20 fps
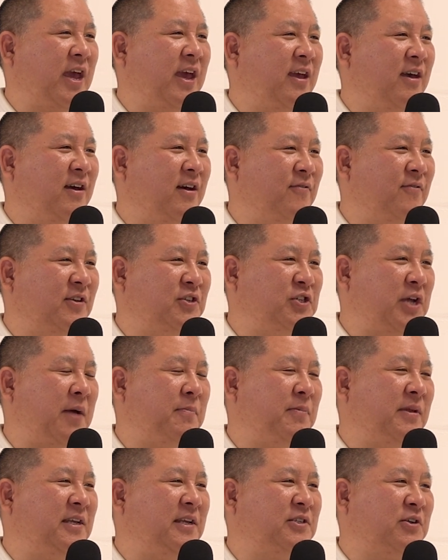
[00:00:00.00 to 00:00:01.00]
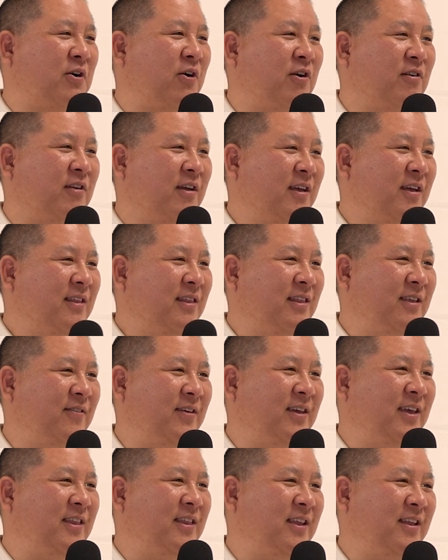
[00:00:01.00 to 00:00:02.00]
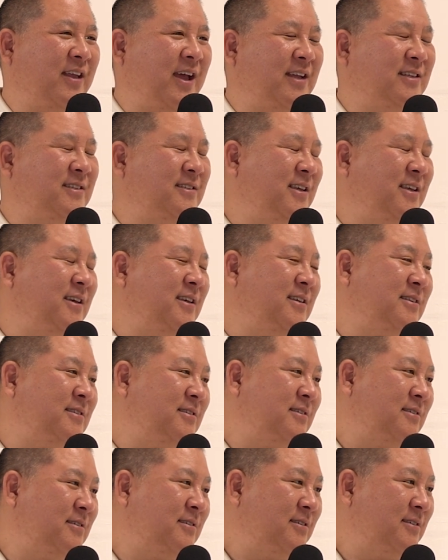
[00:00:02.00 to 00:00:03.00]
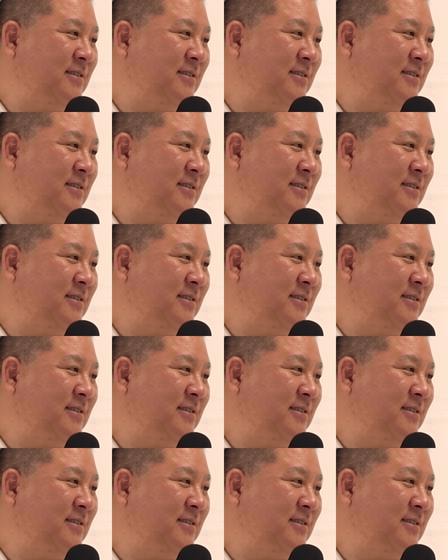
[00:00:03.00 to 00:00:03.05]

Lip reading: of a Japanese art living in the United States?